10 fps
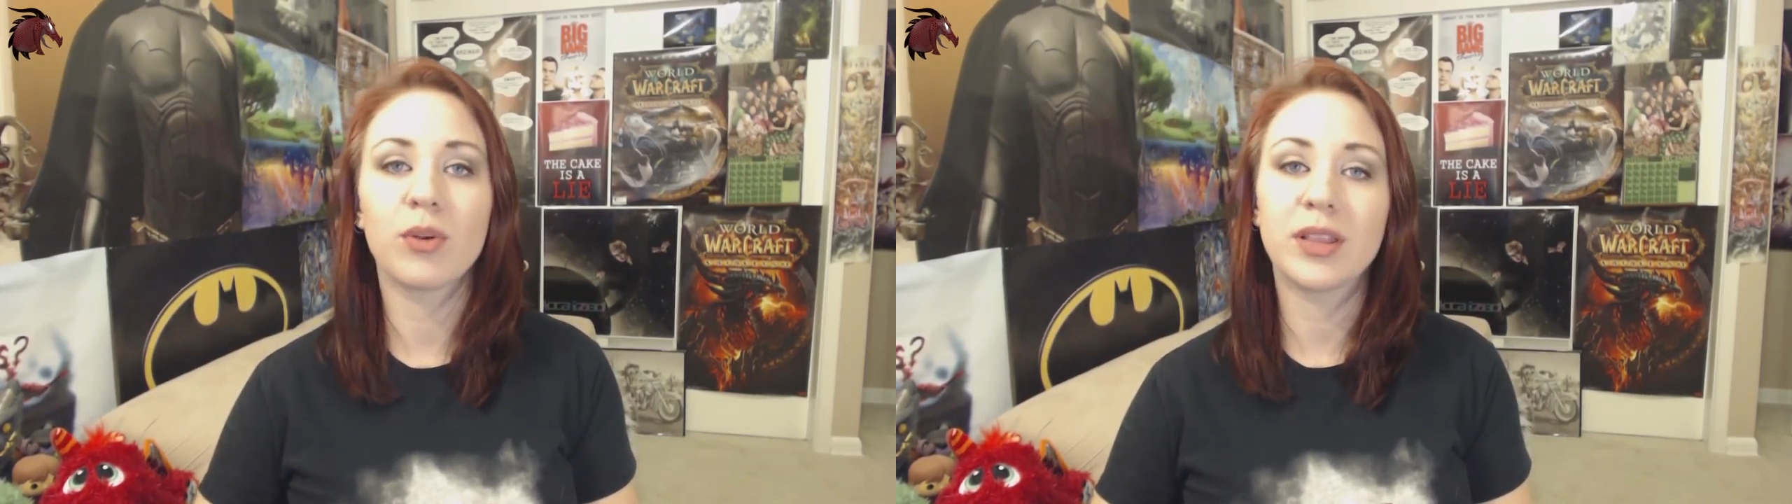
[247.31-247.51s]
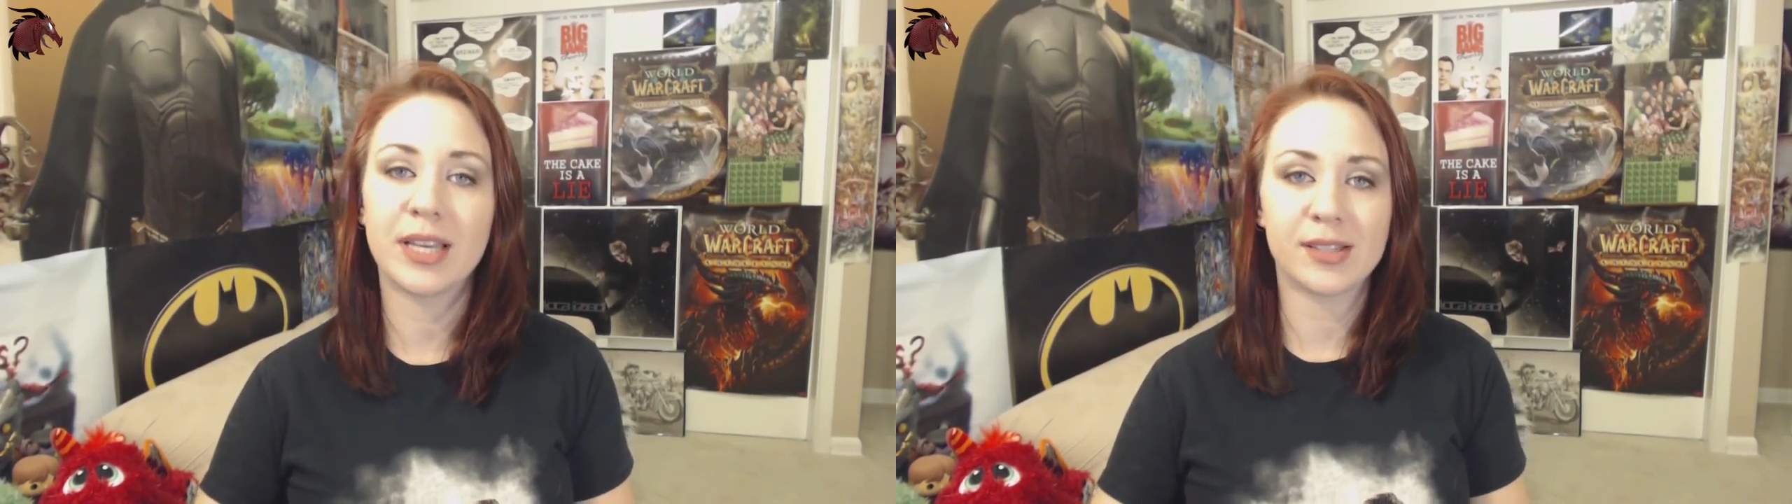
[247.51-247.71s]

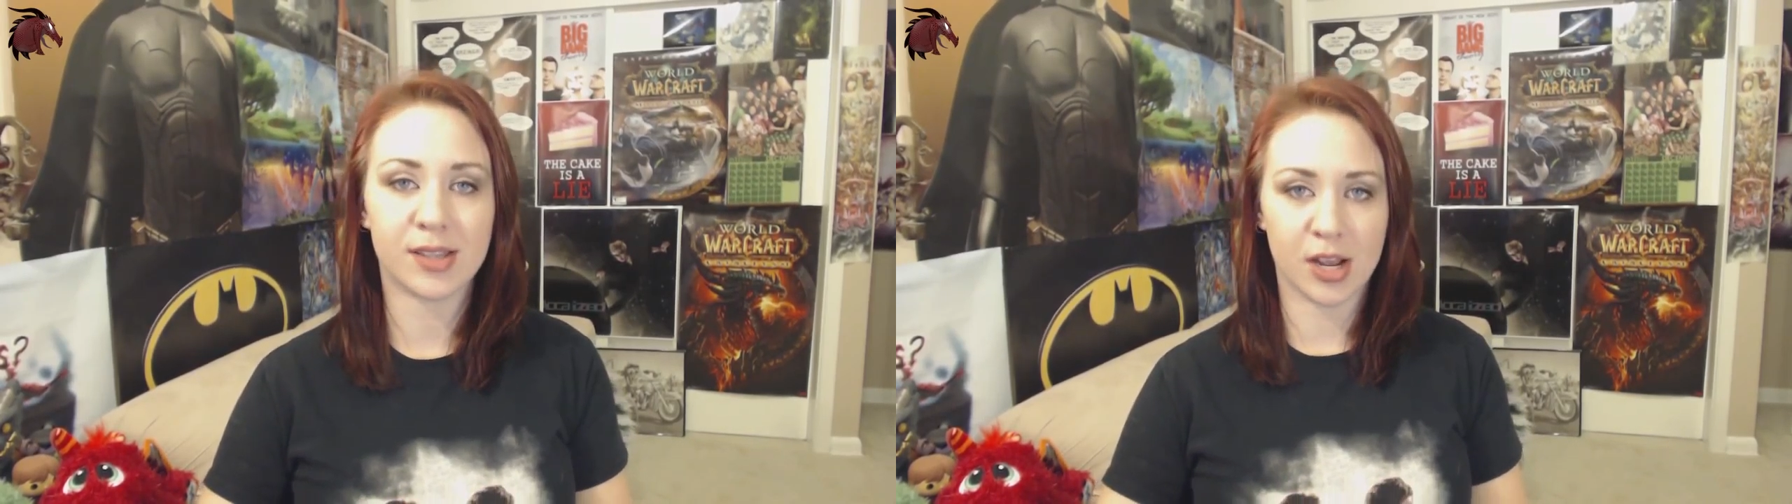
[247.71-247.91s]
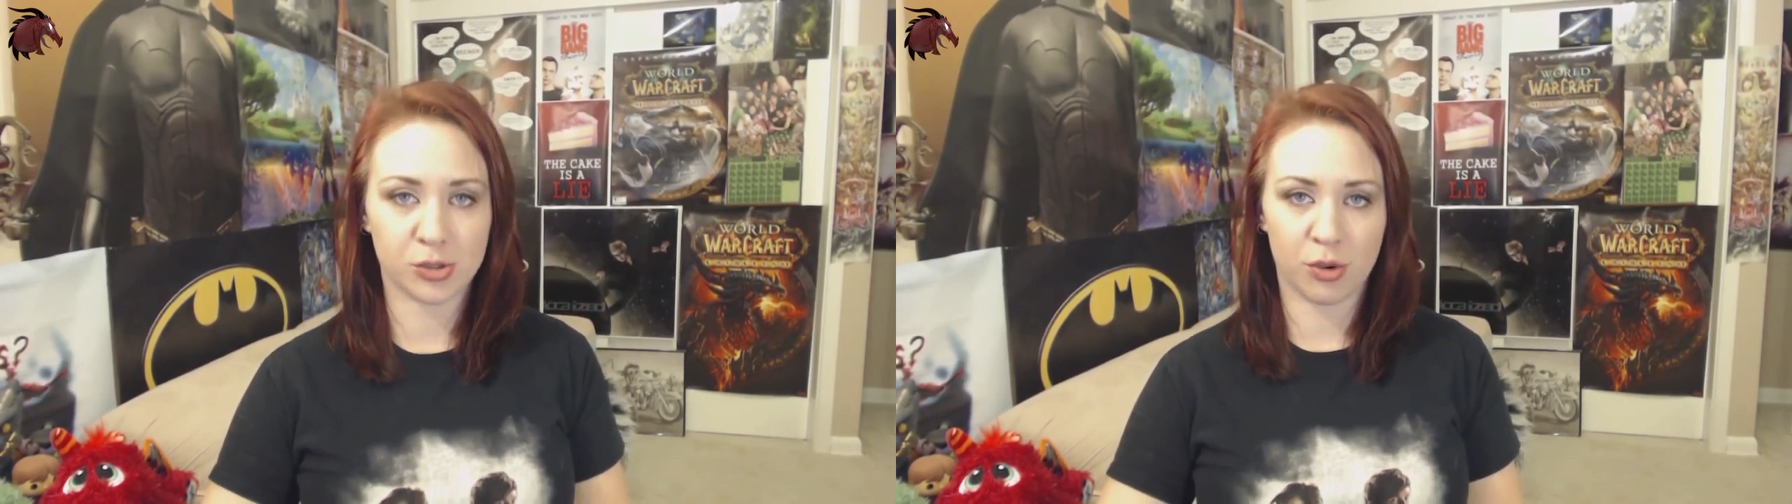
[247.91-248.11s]
release
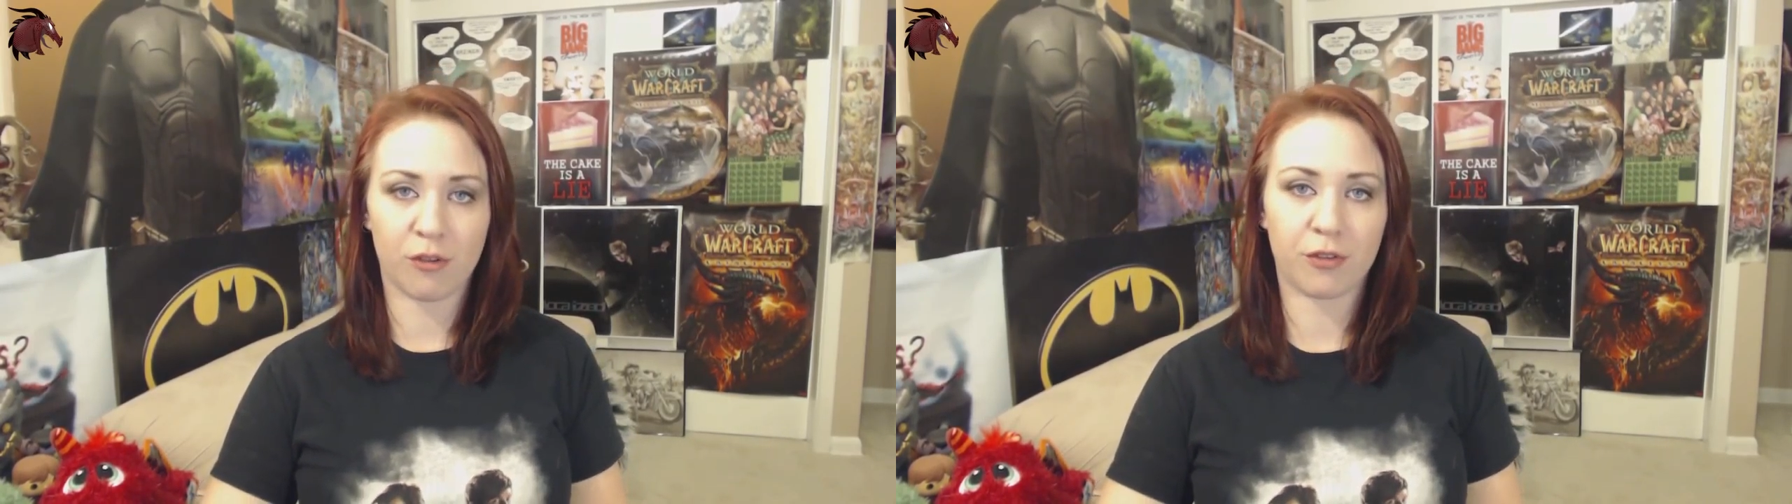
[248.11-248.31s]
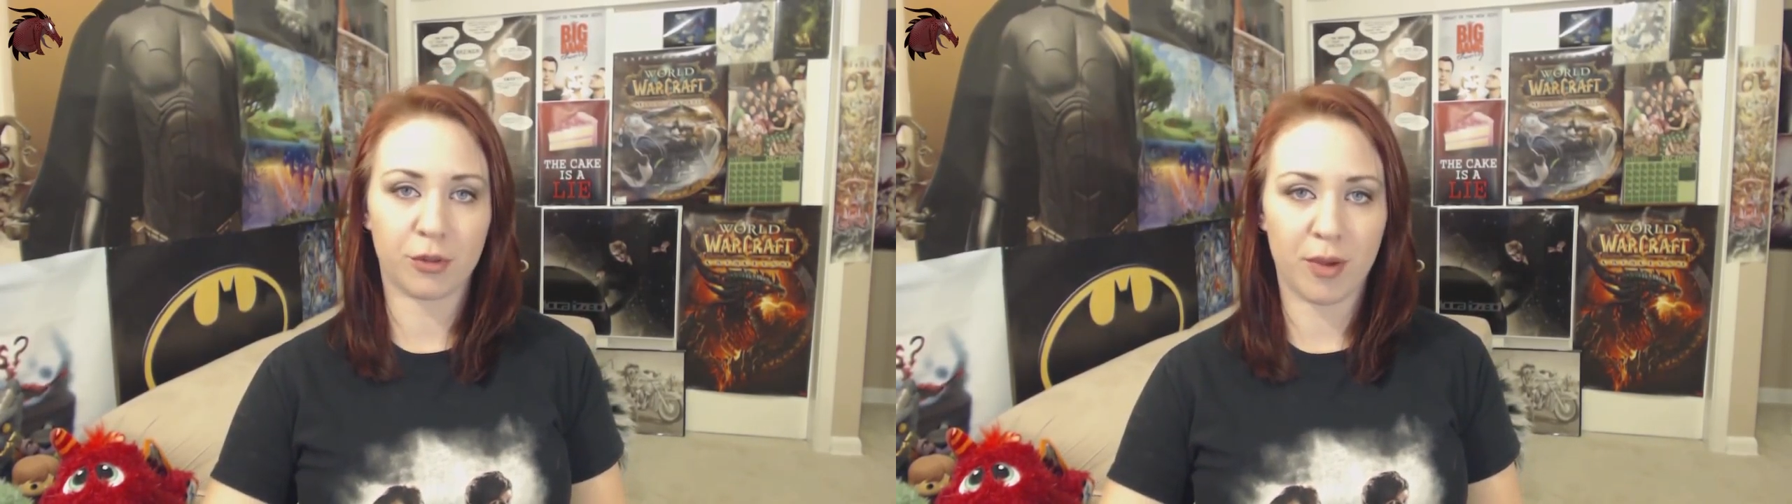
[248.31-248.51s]

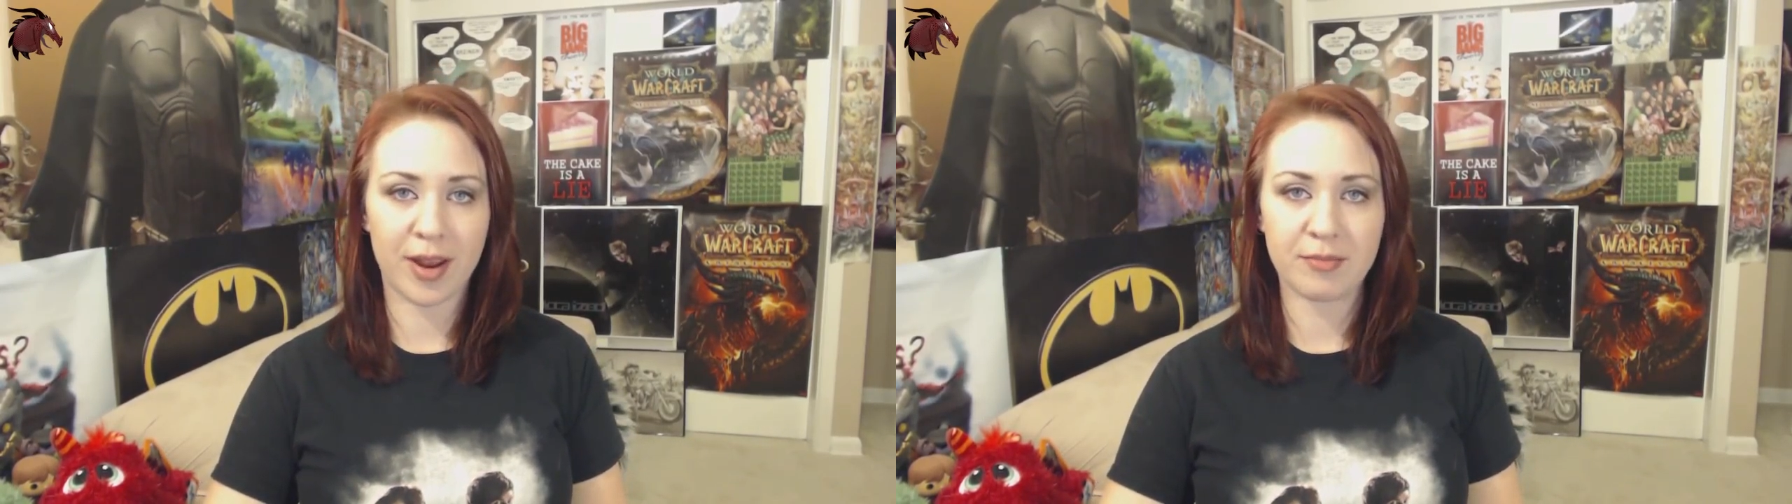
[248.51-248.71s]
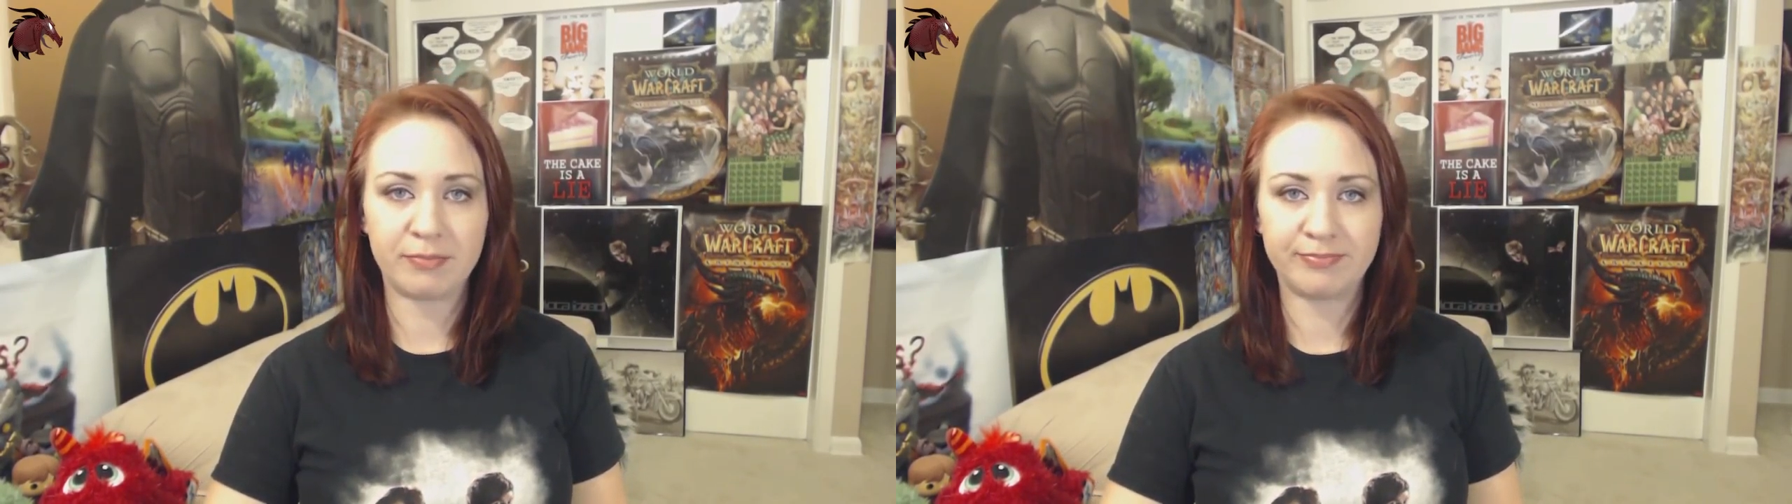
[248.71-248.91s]
schedule for the
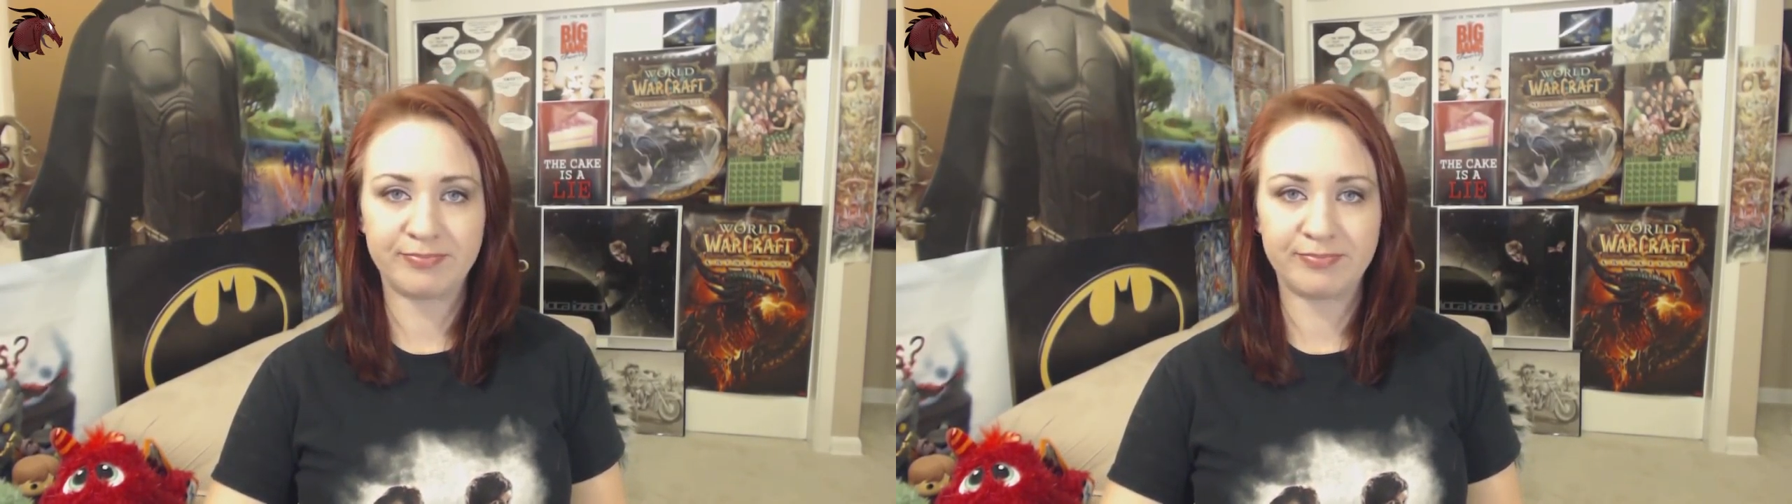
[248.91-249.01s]
raid.